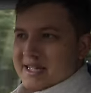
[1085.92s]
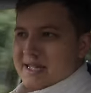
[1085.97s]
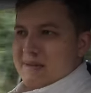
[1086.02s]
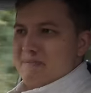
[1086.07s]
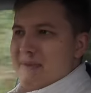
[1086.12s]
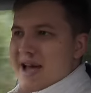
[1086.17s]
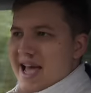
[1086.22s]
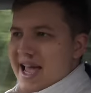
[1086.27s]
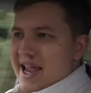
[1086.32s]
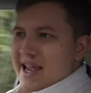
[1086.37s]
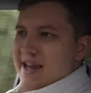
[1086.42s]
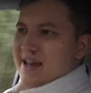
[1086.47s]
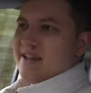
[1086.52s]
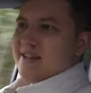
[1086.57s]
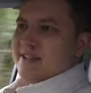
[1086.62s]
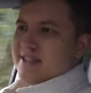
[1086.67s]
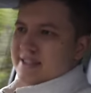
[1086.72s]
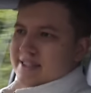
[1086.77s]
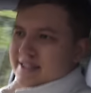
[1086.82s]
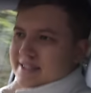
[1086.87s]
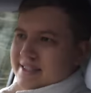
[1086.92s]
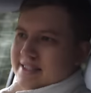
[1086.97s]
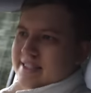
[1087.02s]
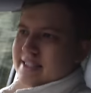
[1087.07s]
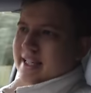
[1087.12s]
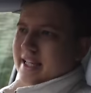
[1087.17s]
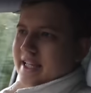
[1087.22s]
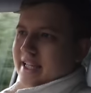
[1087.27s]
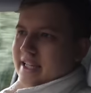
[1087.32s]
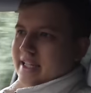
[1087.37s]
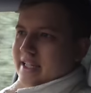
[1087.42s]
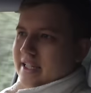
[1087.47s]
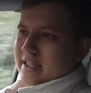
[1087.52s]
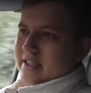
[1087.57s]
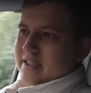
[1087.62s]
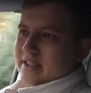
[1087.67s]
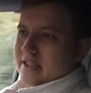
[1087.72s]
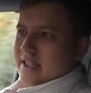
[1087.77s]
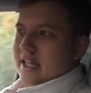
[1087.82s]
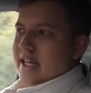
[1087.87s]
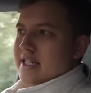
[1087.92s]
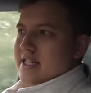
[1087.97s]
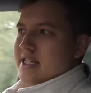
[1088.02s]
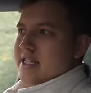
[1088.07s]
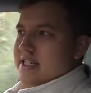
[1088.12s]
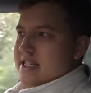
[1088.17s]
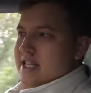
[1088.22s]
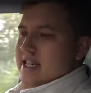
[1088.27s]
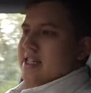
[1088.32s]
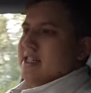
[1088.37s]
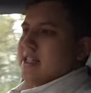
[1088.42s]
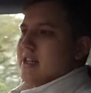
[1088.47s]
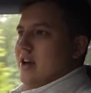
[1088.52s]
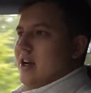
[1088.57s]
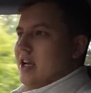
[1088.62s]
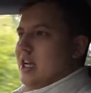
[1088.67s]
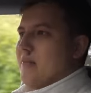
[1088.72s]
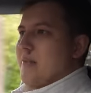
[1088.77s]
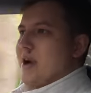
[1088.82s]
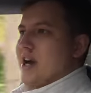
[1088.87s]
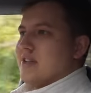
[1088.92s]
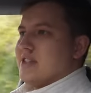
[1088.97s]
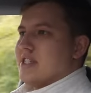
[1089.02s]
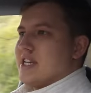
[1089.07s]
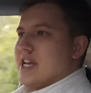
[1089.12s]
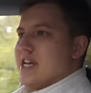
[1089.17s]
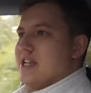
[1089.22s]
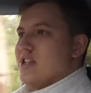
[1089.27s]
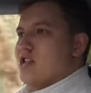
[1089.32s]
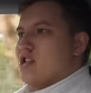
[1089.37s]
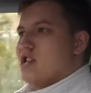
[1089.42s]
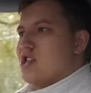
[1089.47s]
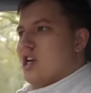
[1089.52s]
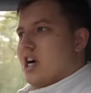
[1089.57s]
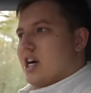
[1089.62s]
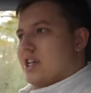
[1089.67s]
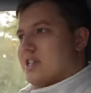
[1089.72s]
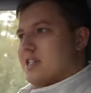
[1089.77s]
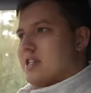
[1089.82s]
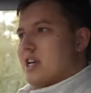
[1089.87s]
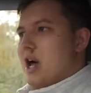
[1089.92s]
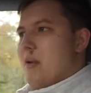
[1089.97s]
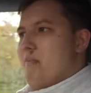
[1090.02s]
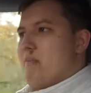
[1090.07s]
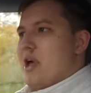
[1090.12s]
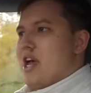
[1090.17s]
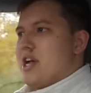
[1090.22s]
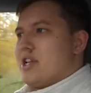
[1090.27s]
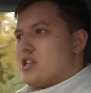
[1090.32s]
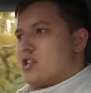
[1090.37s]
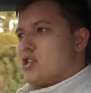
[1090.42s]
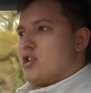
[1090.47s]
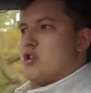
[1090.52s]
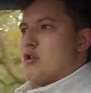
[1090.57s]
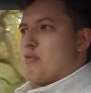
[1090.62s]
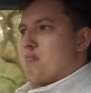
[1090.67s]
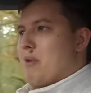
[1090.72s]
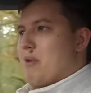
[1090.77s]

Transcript: is the main thing I actually dislike about it. It's just a bit too